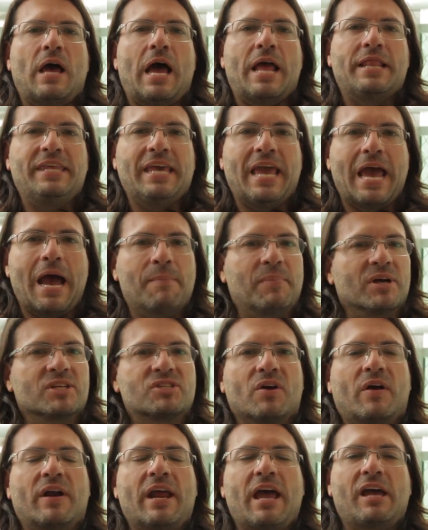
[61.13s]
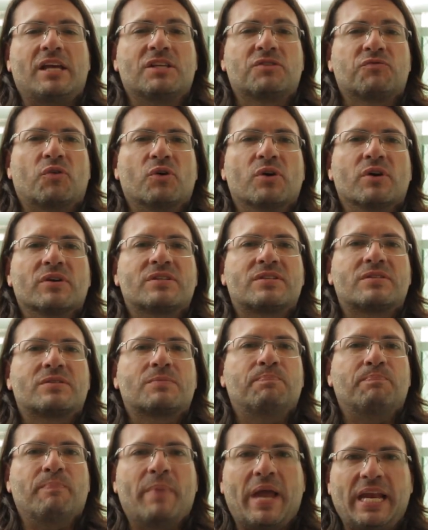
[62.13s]
The Amazon has for
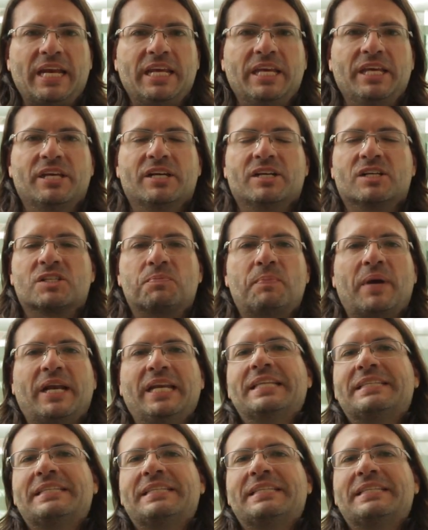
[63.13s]
many years, many